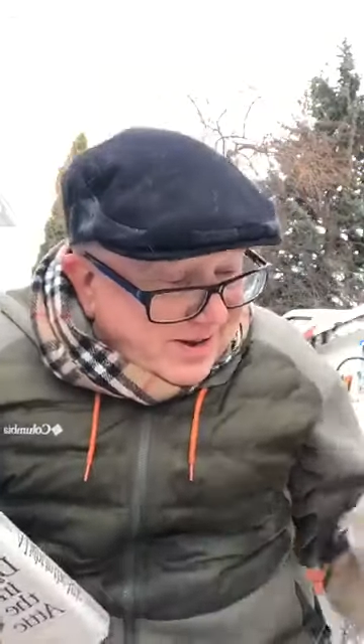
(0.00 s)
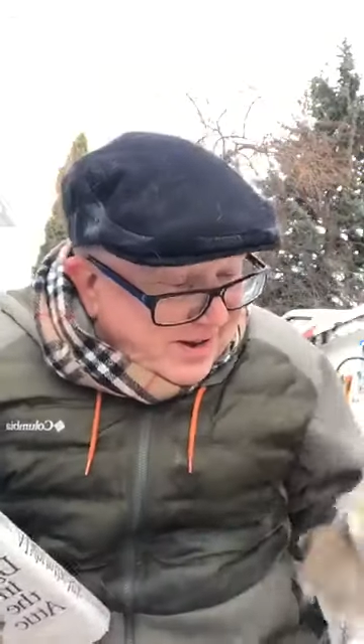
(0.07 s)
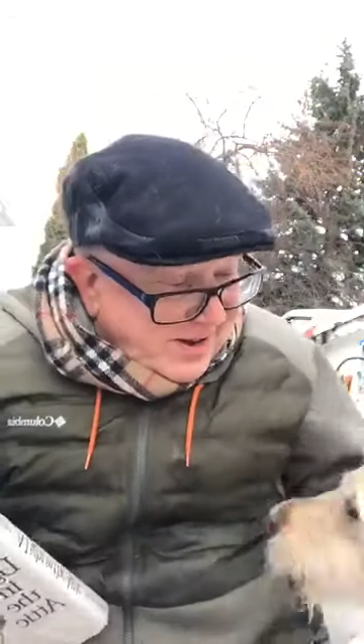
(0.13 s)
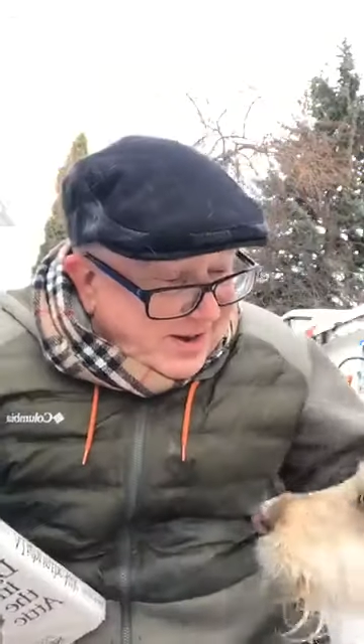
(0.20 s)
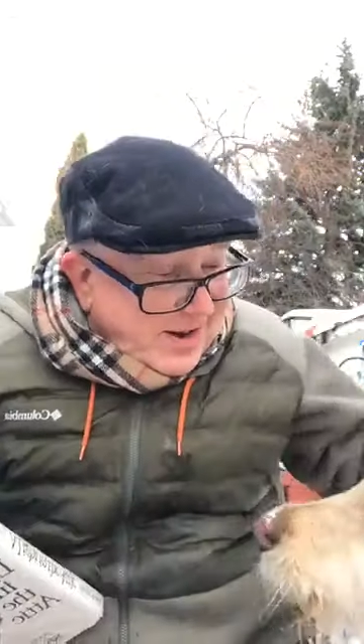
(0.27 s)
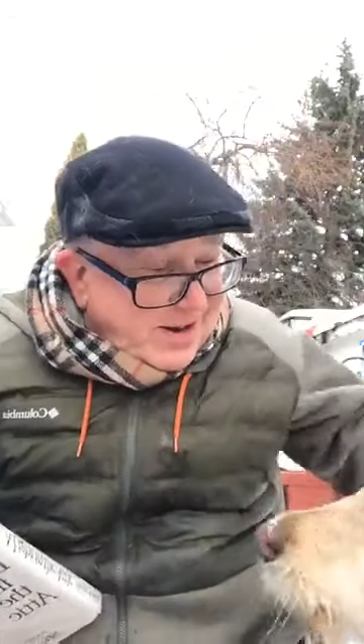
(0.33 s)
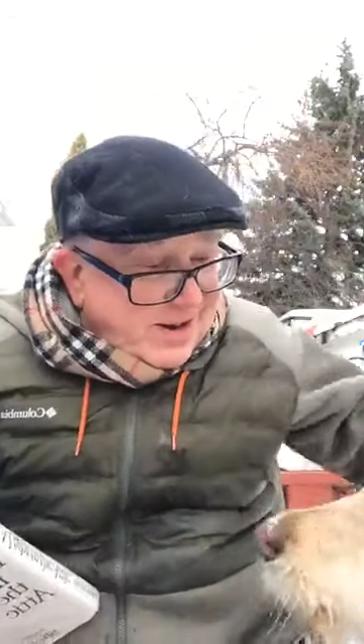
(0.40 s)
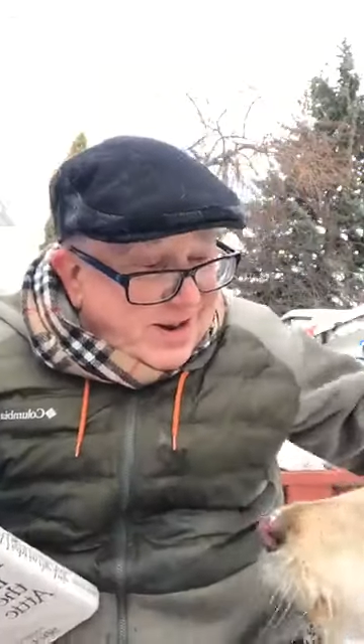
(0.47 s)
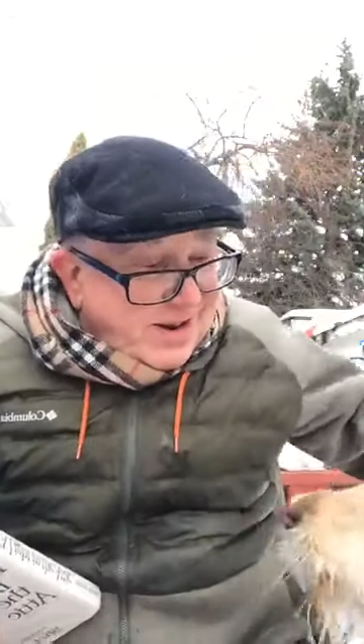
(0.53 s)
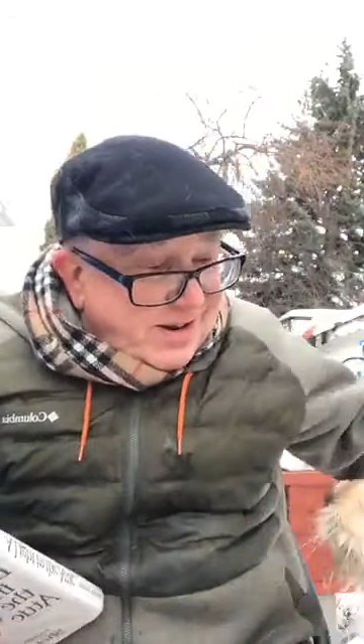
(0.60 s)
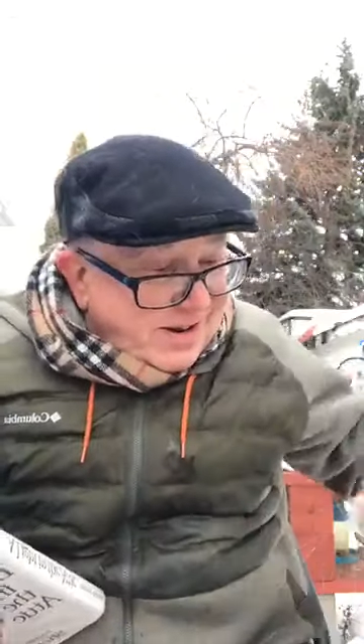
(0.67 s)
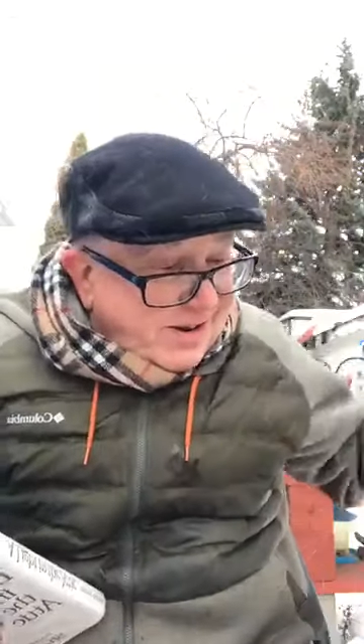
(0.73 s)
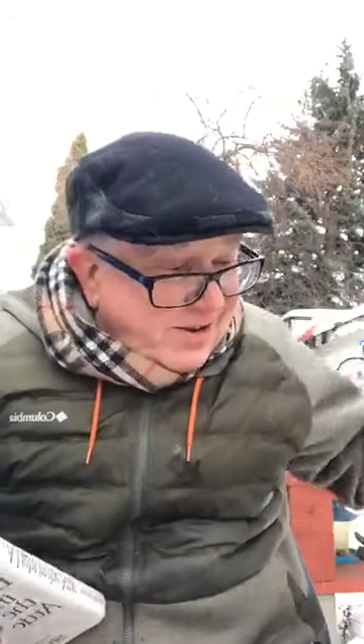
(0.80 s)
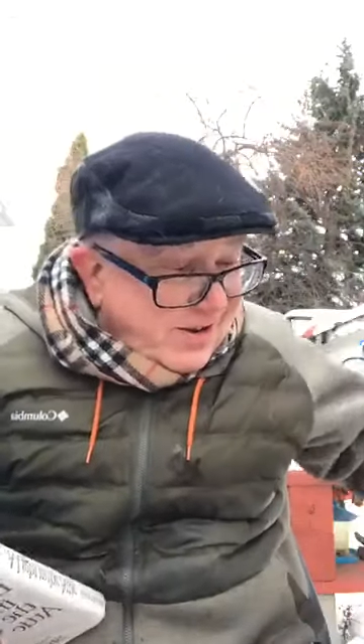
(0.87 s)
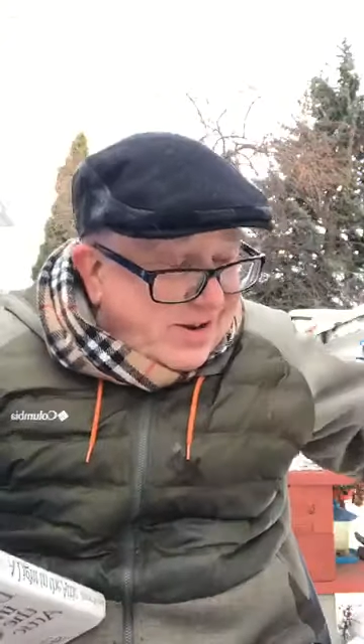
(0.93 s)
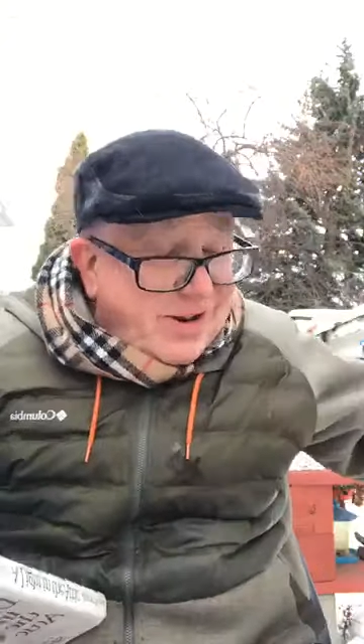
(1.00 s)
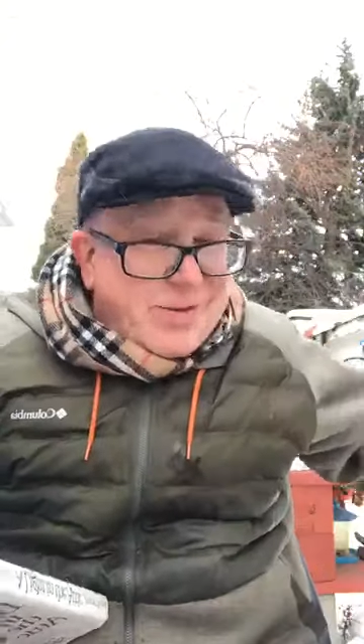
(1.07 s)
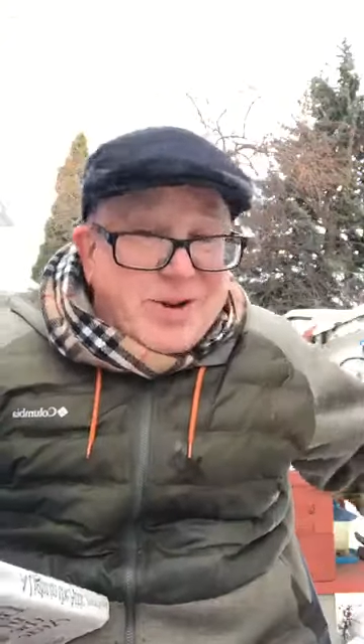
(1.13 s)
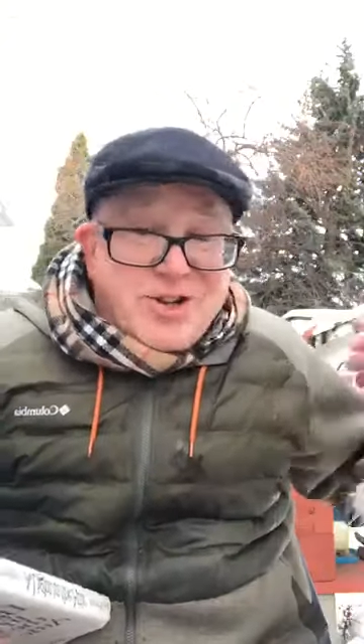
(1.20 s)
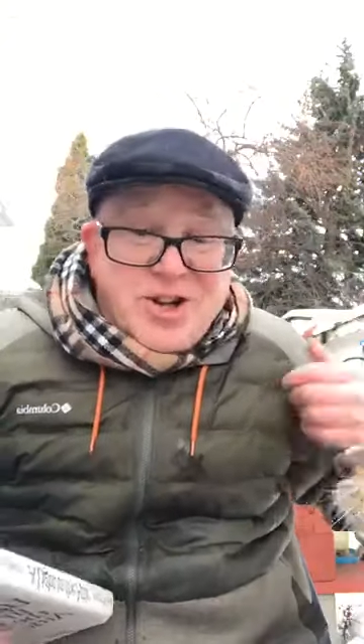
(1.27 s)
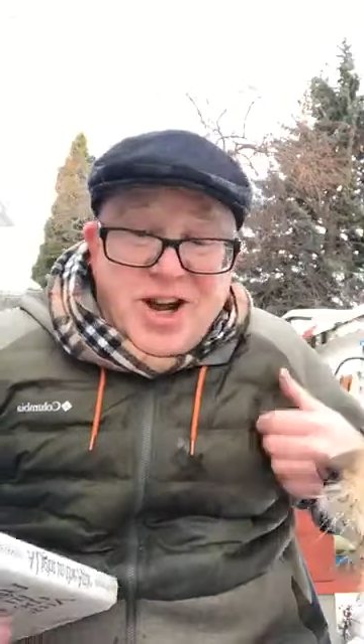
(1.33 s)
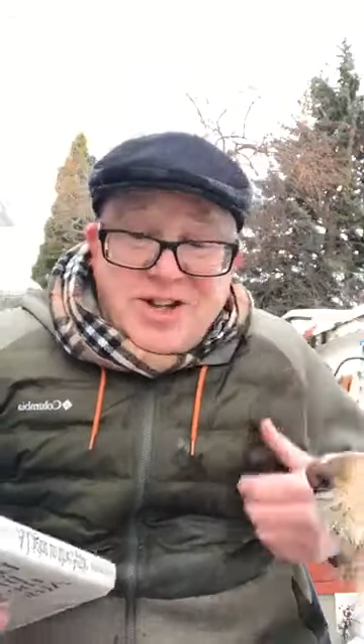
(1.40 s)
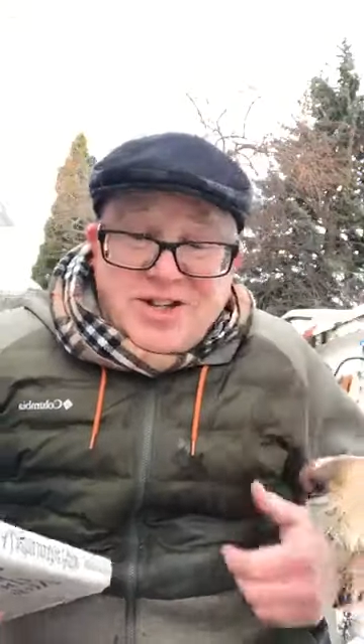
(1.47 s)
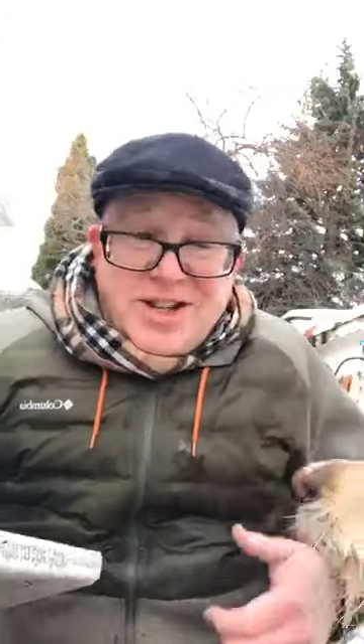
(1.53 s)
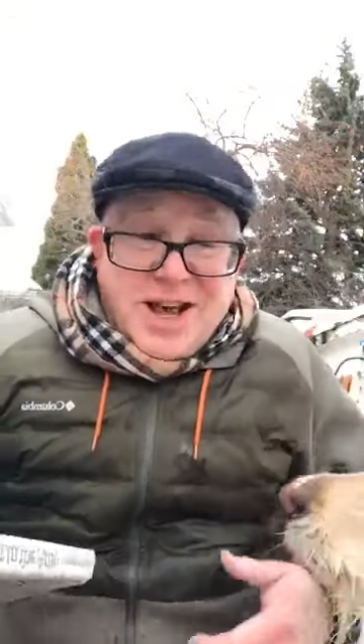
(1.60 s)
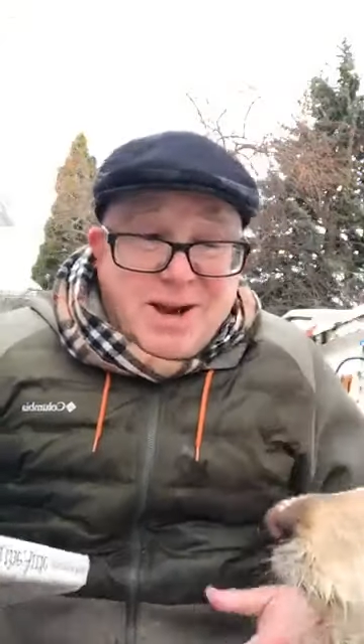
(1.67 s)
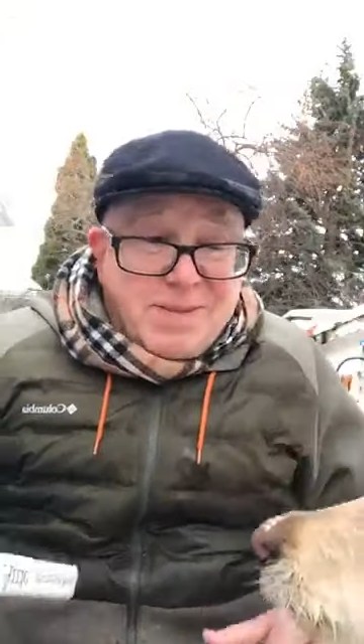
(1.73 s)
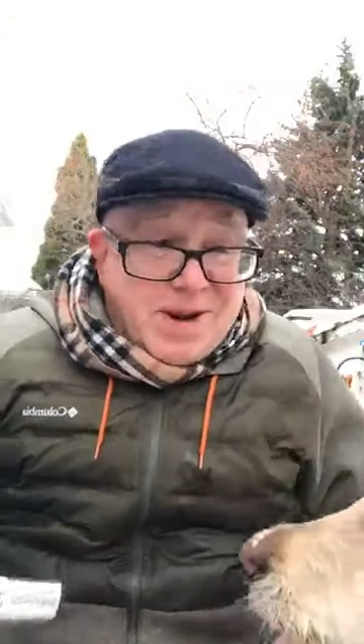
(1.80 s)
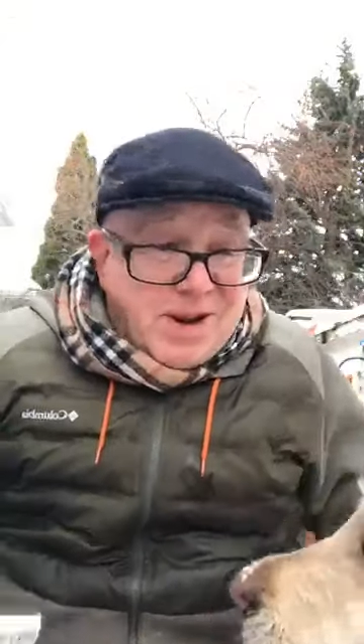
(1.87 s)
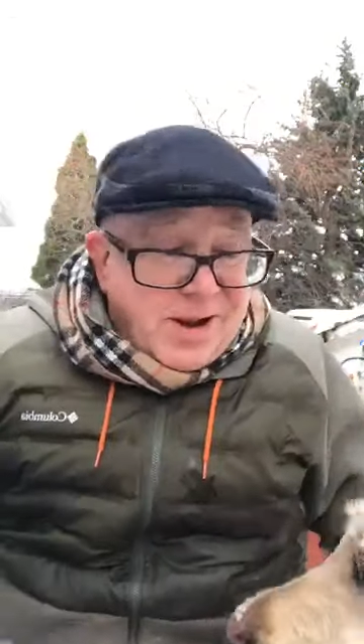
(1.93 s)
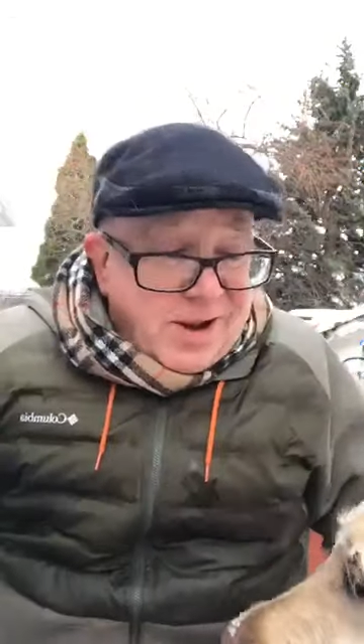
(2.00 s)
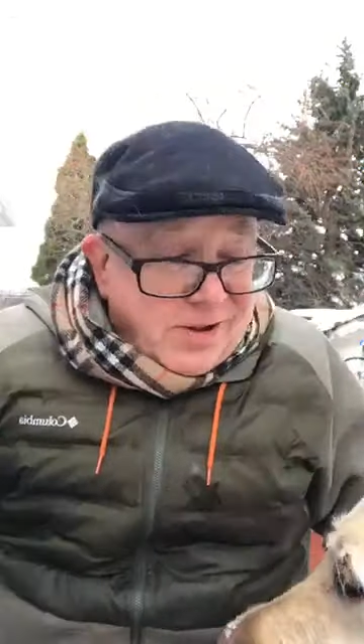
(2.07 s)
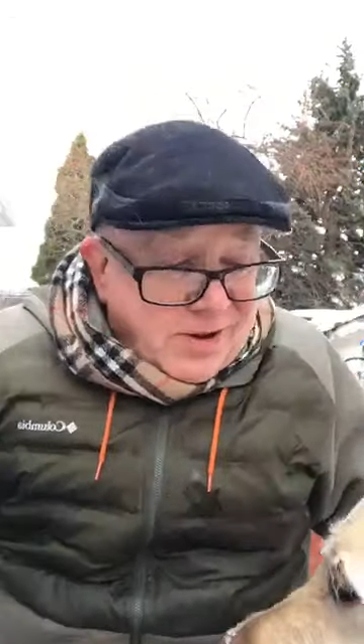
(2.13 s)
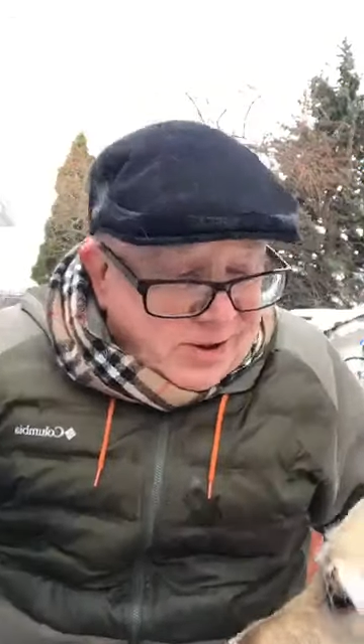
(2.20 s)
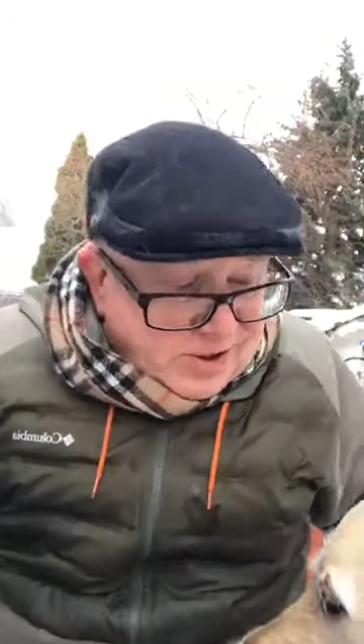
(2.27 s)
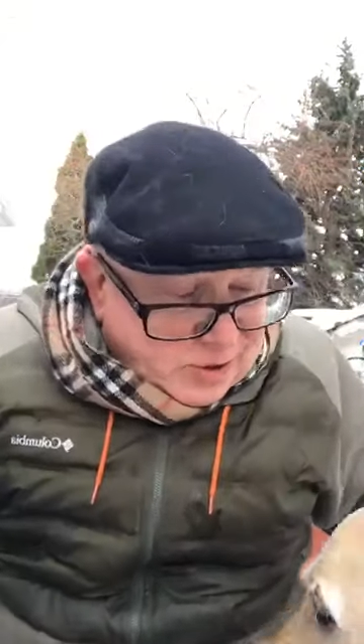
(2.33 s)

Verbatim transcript: and then and, and you would chase them, and there's